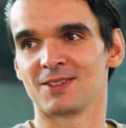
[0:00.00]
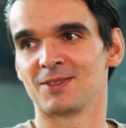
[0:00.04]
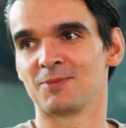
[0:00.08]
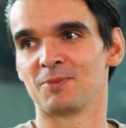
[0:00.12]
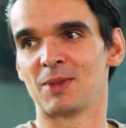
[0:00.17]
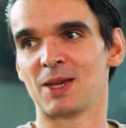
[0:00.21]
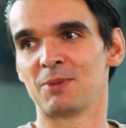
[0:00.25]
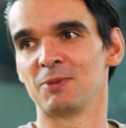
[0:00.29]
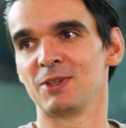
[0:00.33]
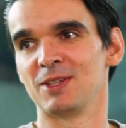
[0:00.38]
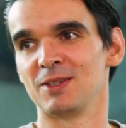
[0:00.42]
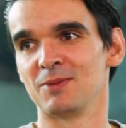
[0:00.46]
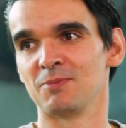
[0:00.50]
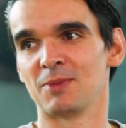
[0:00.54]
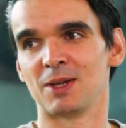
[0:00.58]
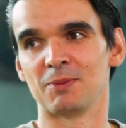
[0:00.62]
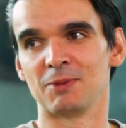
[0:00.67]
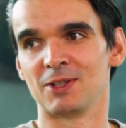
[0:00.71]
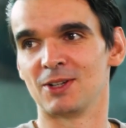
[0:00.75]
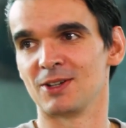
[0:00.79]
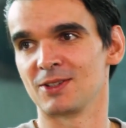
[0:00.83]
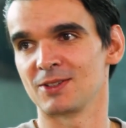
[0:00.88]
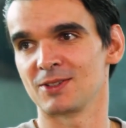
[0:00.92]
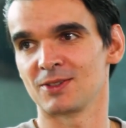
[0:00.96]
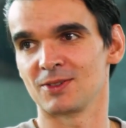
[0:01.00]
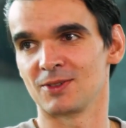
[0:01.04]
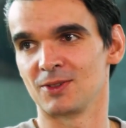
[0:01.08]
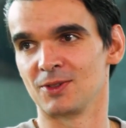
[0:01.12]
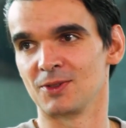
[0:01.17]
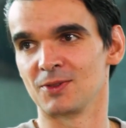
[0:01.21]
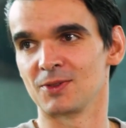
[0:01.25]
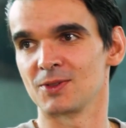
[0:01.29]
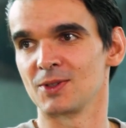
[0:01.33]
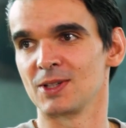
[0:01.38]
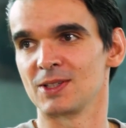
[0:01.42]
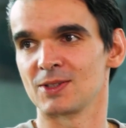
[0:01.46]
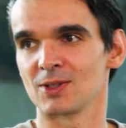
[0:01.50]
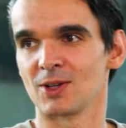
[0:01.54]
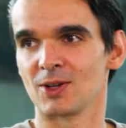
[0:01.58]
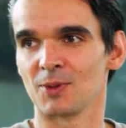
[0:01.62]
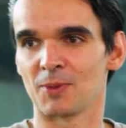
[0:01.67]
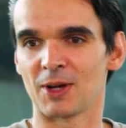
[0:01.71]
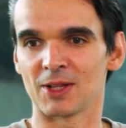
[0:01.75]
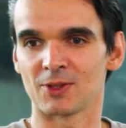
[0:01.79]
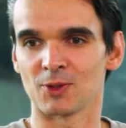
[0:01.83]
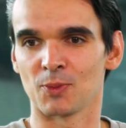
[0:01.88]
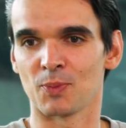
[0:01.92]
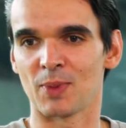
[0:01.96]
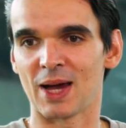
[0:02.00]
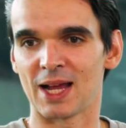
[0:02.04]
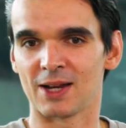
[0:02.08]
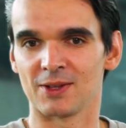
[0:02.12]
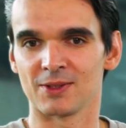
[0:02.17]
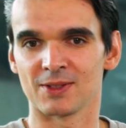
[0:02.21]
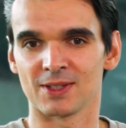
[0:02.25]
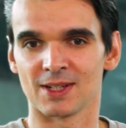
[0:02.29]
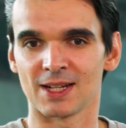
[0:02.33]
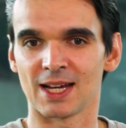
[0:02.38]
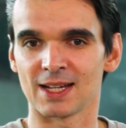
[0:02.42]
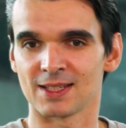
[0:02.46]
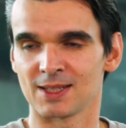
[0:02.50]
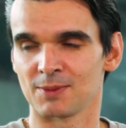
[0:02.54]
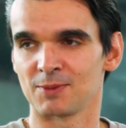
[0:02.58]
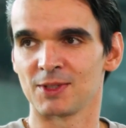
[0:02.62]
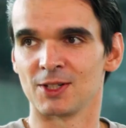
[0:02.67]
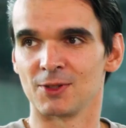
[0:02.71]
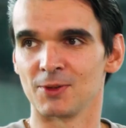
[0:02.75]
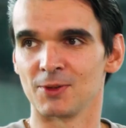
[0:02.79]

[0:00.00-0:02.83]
Maybe not. You know, so yeah. It's all about a balance and accepted